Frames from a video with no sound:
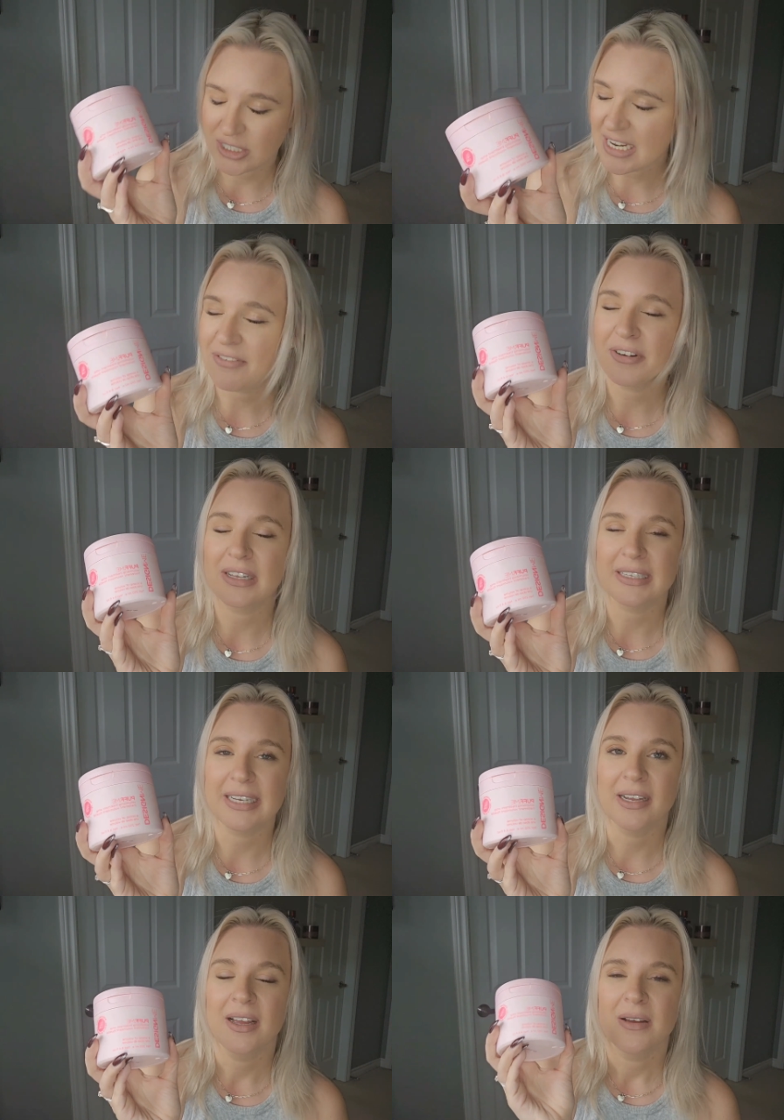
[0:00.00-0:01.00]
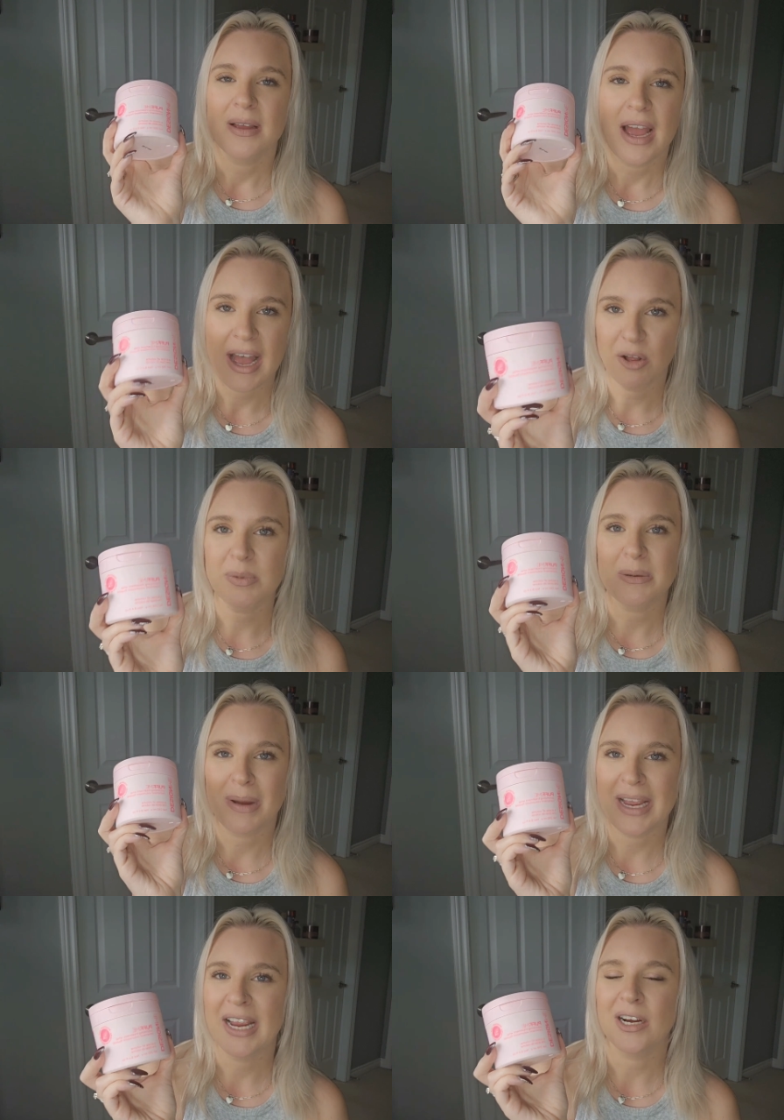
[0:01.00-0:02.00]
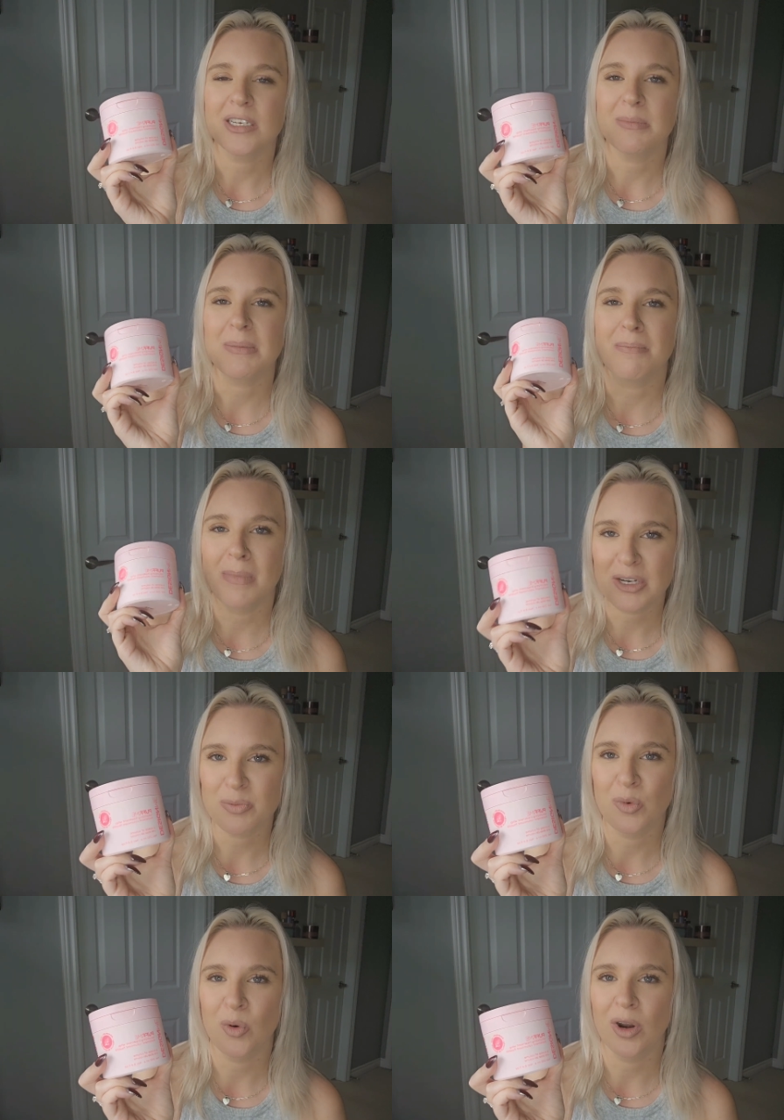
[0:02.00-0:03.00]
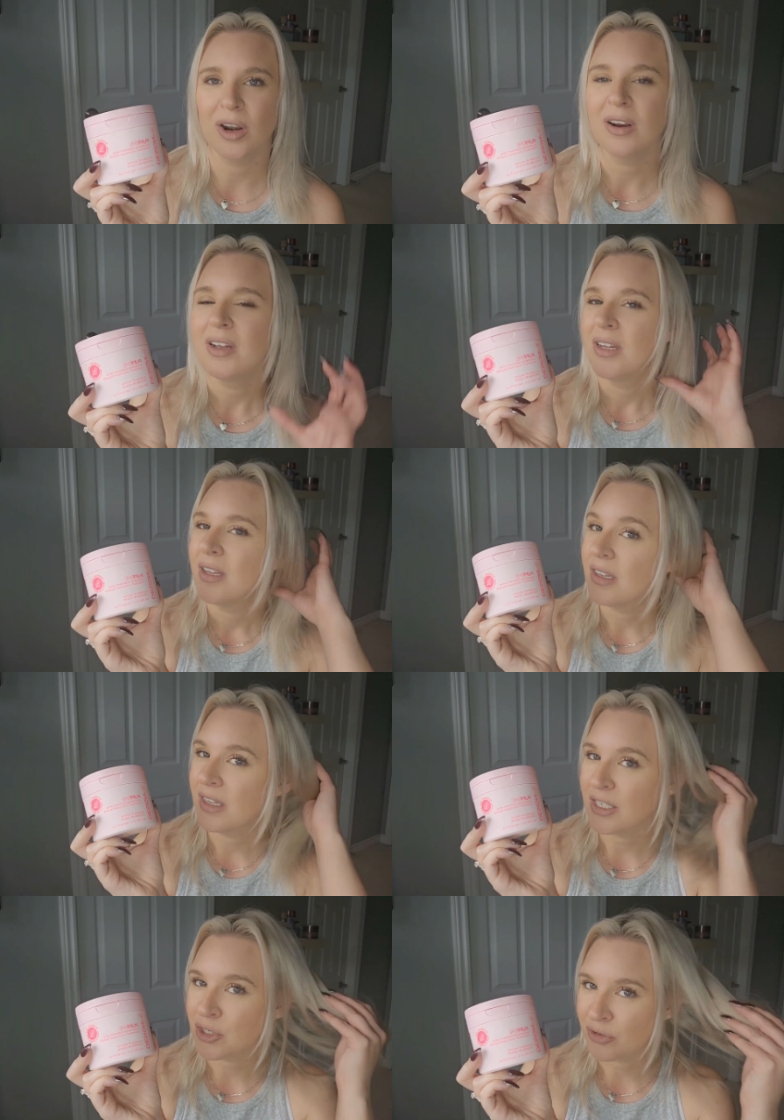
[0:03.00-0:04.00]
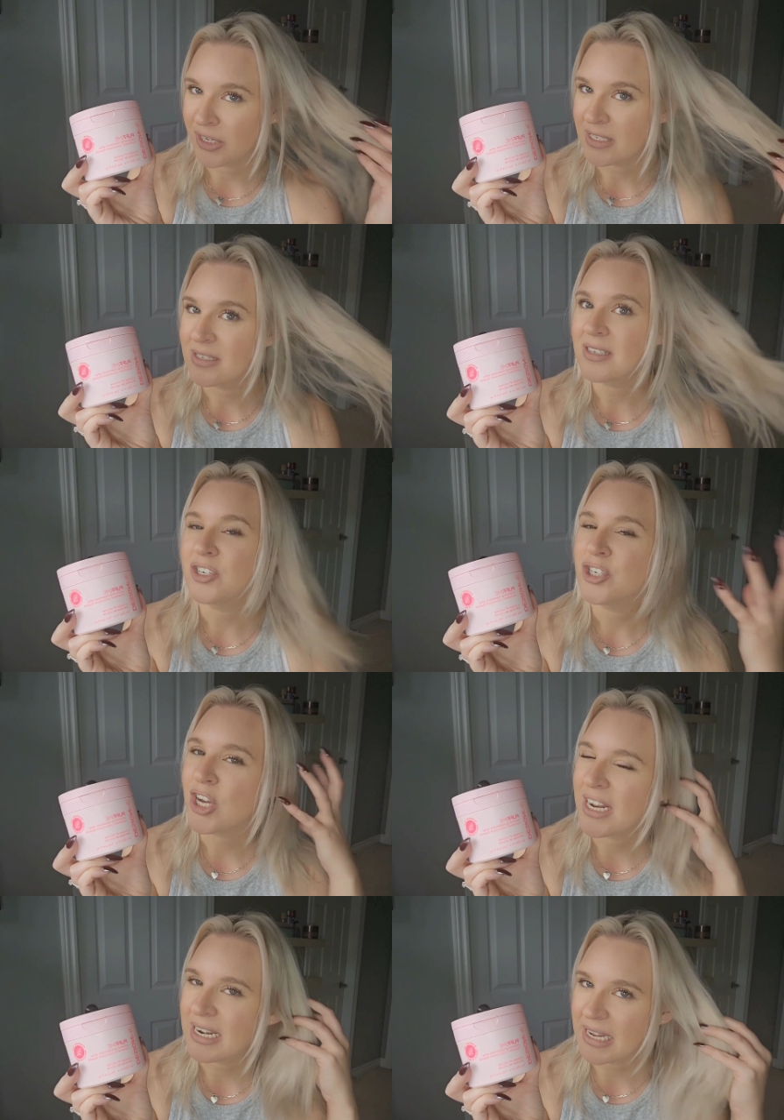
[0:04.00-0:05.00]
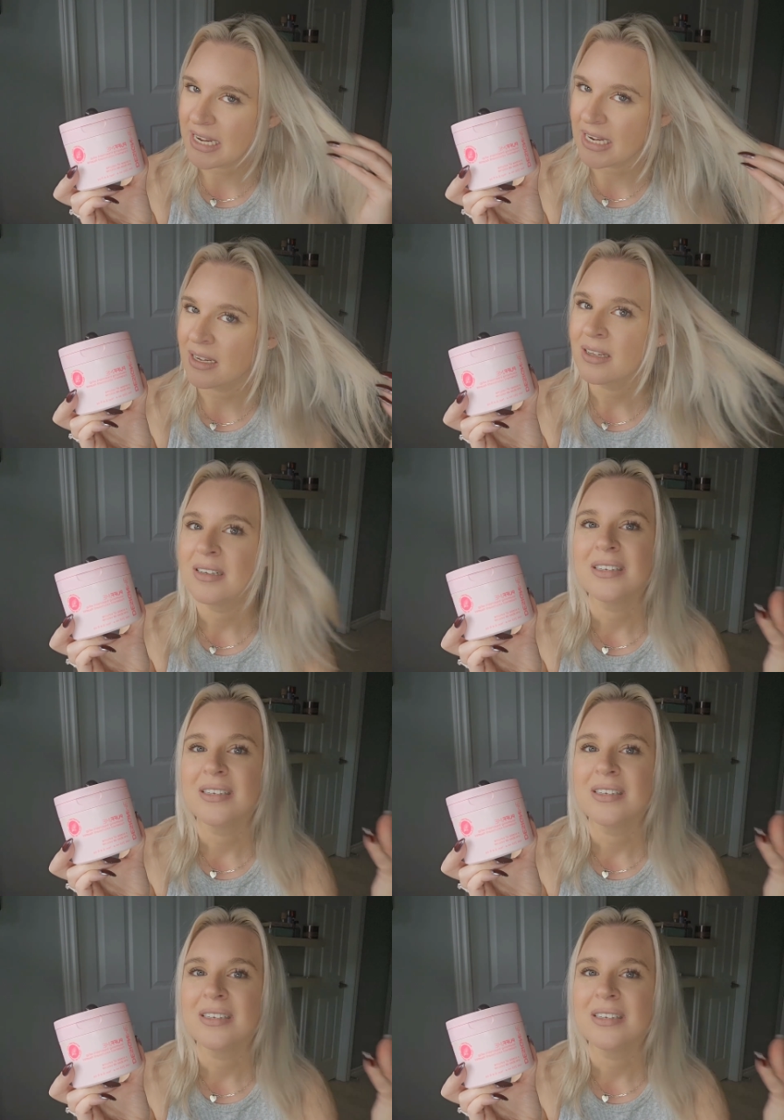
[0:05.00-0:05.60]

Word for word: definitely helped my hair to be much more lustrous, shiny,